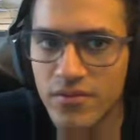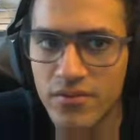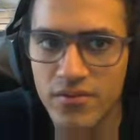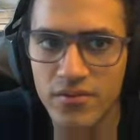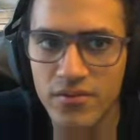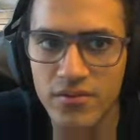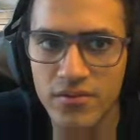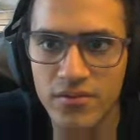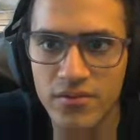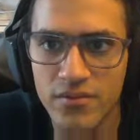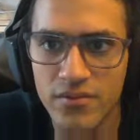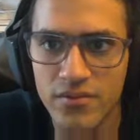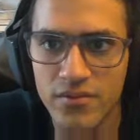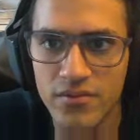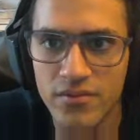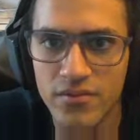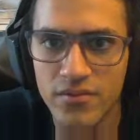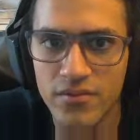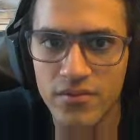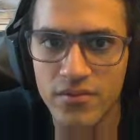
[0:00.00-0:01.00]

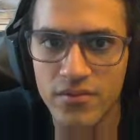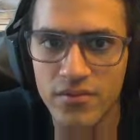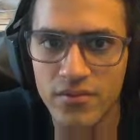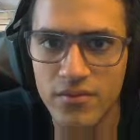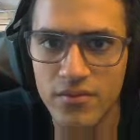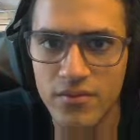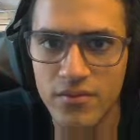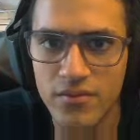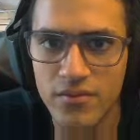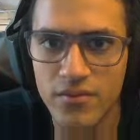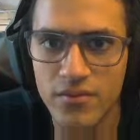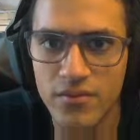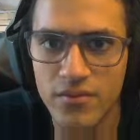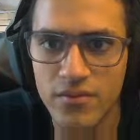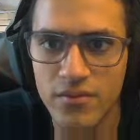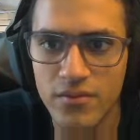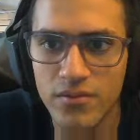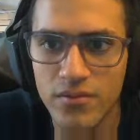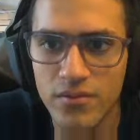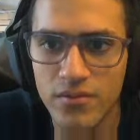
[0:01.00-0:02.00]

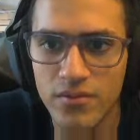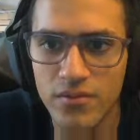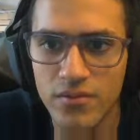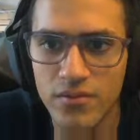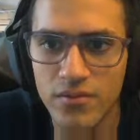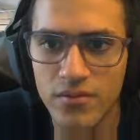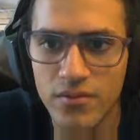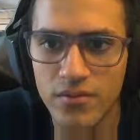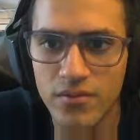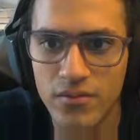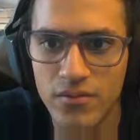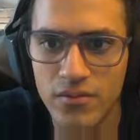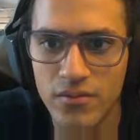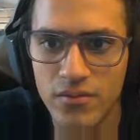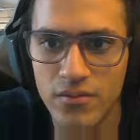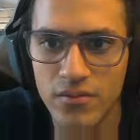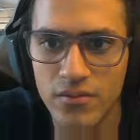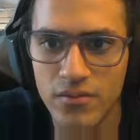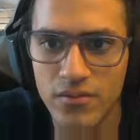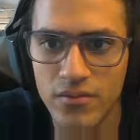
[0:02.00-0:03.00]
(silence)